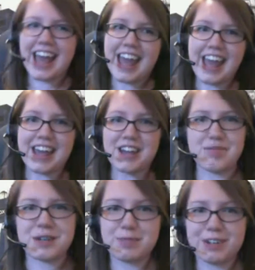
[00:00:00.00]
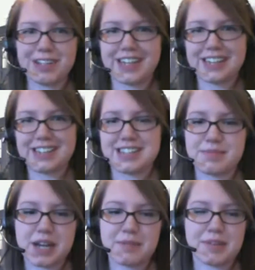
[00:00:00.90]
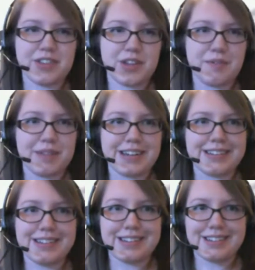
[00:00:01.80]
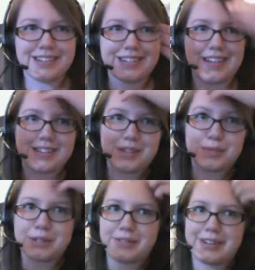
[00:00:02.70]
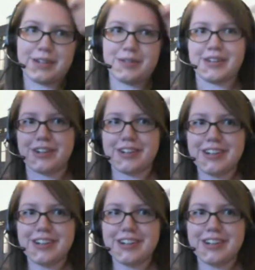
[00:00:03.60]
And be pretty at the same time, even though I'm like, not so pretty right now, whatever.